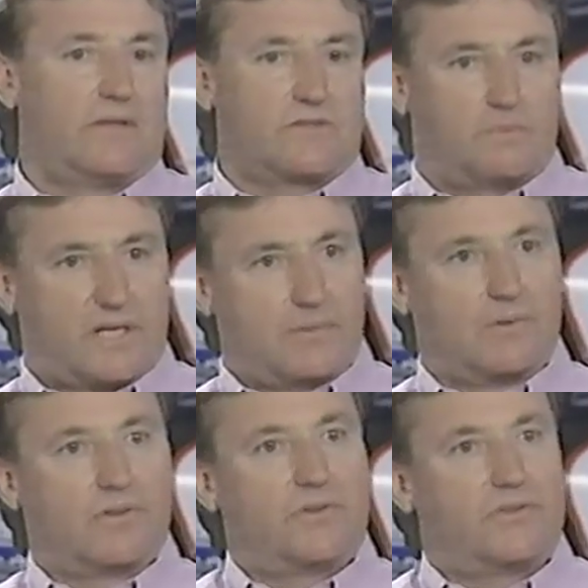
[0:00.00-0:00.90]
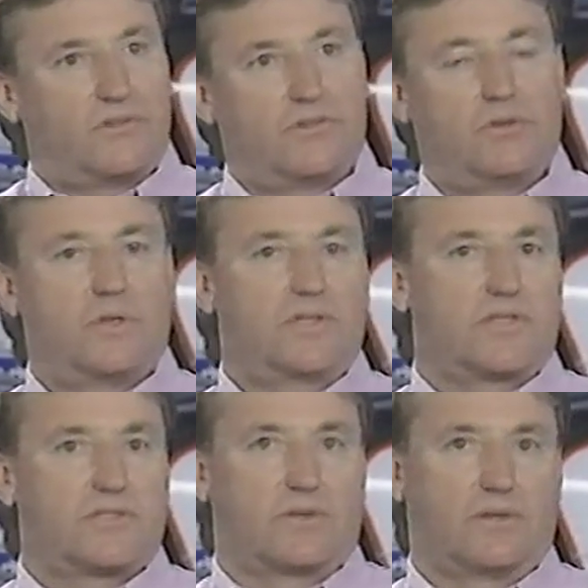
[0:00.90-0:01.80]
To be able to do it
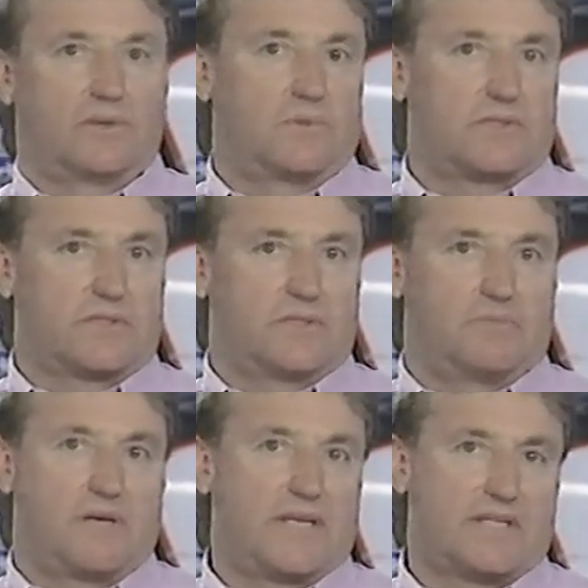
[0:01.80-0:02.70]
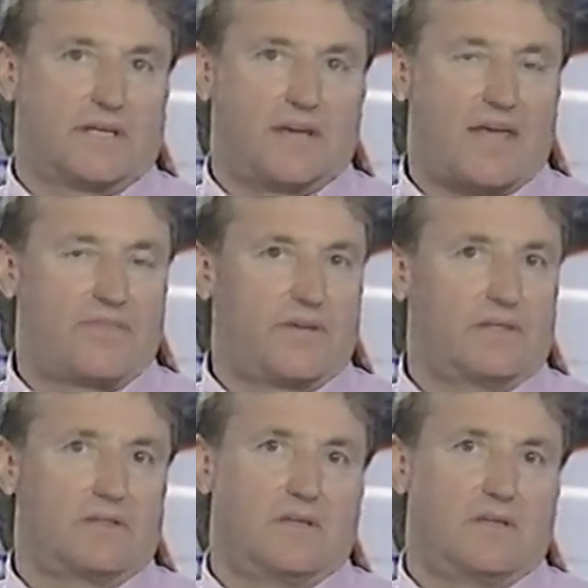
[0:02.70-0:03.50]
this early was amazing, and I think